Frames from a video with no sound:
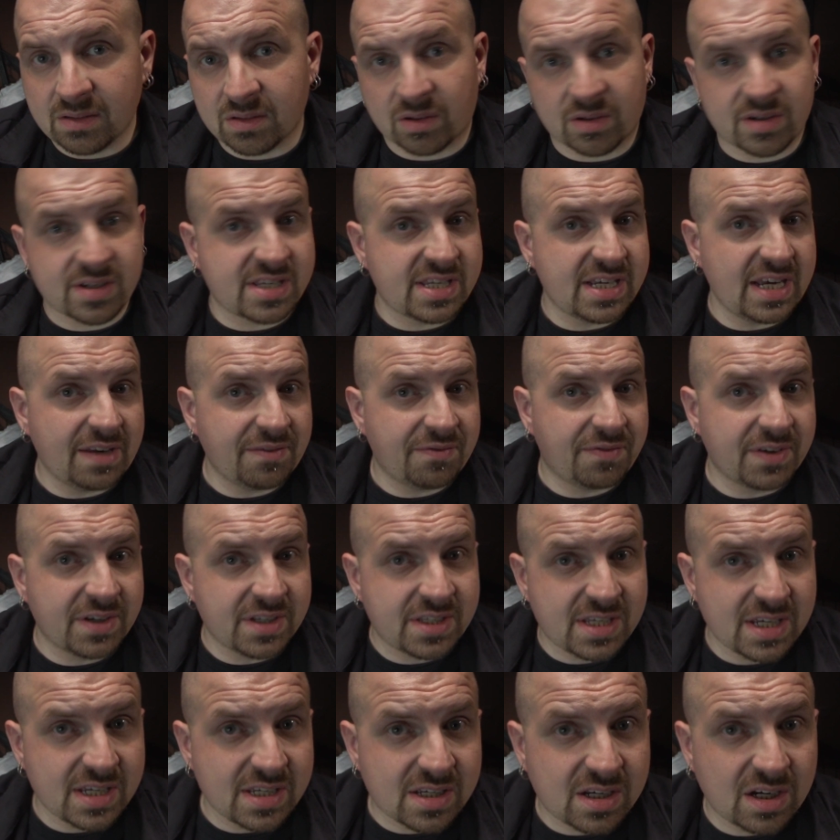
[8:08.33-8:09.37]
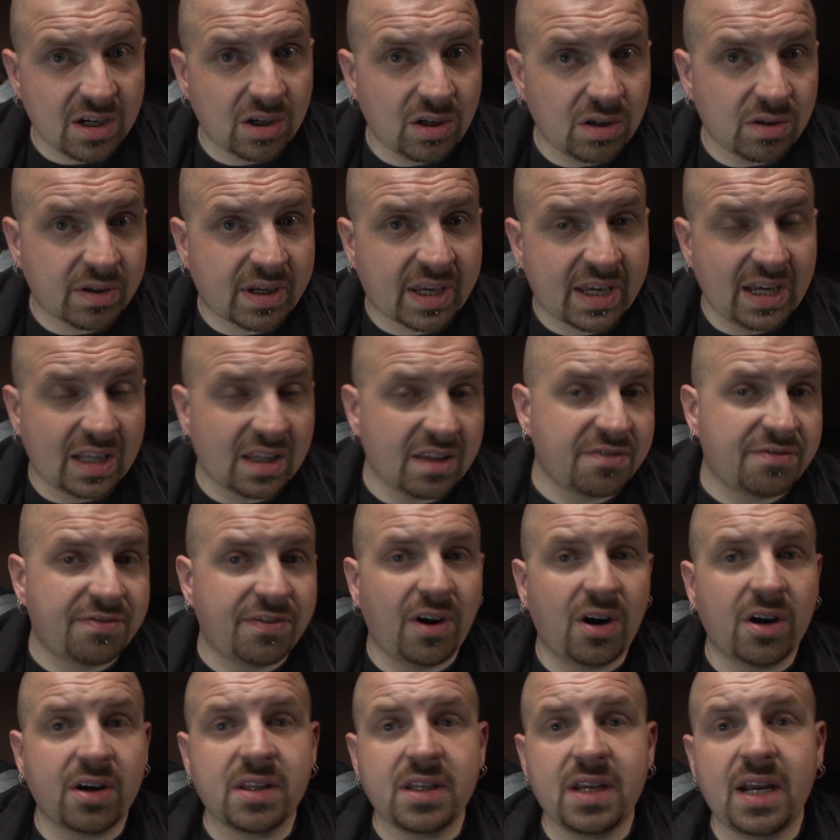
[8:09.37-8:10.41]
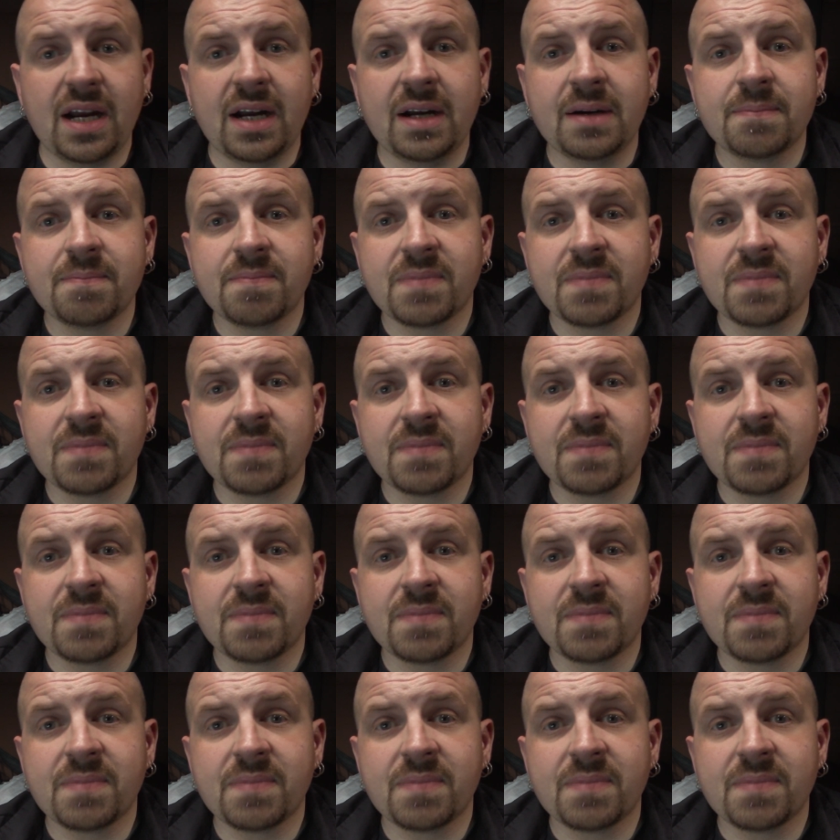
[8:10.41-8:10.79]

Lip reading: or San Francisco, California,